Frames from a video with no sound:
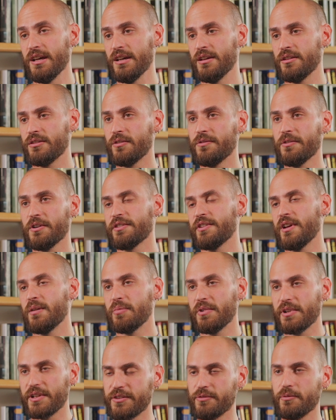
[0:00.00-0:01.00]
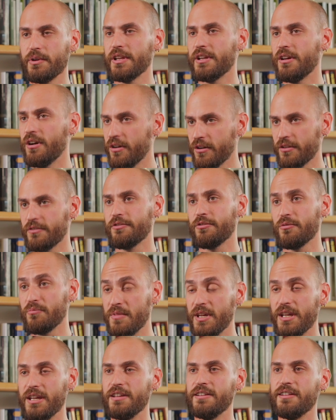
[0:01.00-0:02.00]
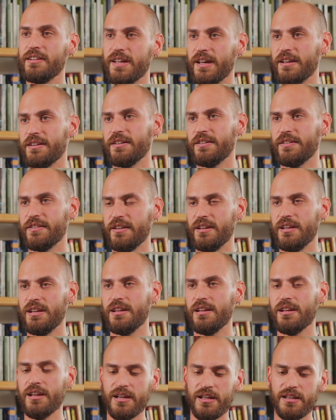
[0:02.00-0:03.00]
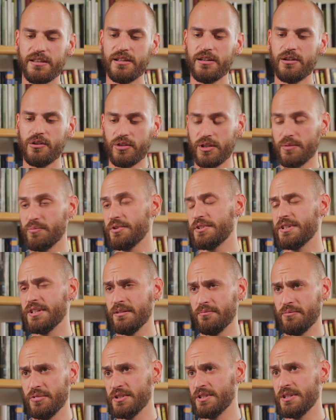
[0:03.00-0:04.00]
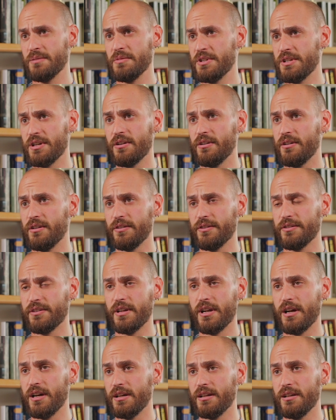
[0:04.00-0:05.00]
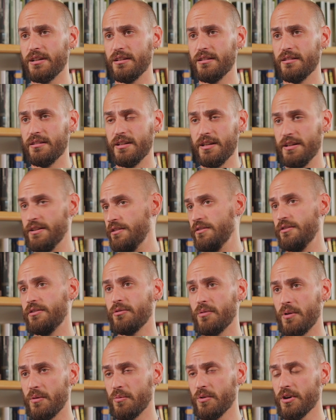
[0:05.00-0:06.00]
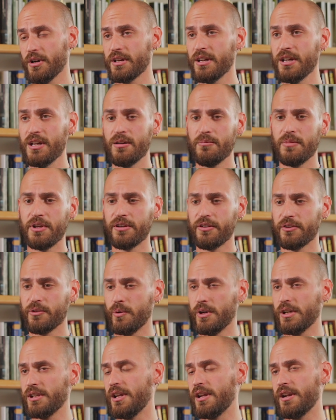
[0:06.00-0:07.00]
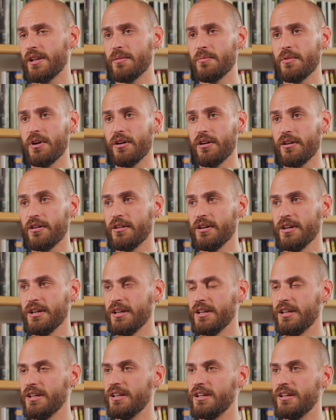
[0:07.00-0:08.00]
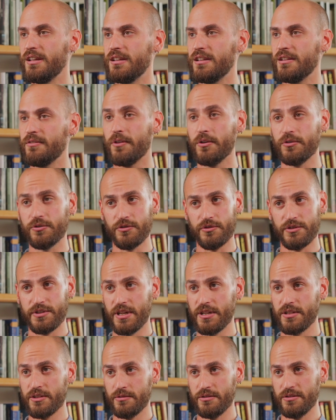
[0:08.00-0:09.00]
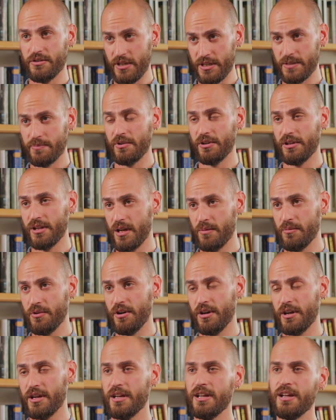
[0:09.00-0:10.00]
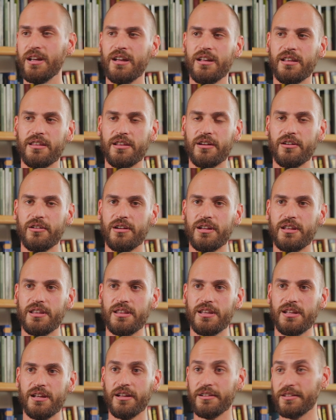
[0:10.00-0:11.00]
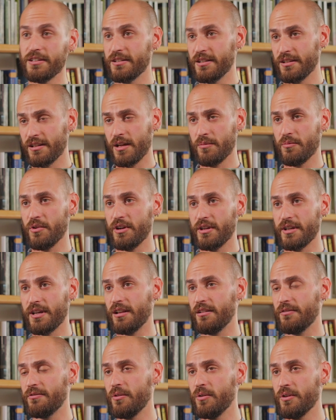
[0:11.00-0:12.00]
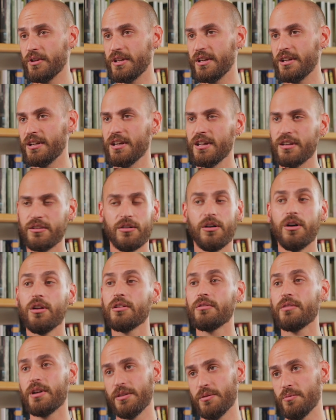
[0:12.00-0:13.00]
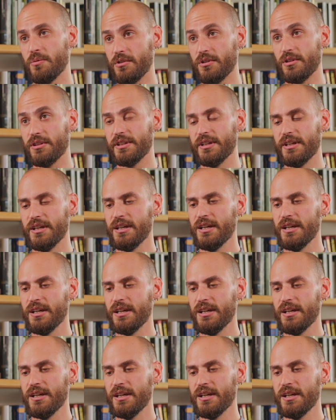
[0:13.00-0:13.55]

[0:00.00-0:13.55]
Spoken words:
So for example, it's really hard for me to get to see the early printed materials that I need to use for my work, because quite a lot of them are in the Folger Shakespeare Library, they're in the Huntington Library in California, they're all around the world.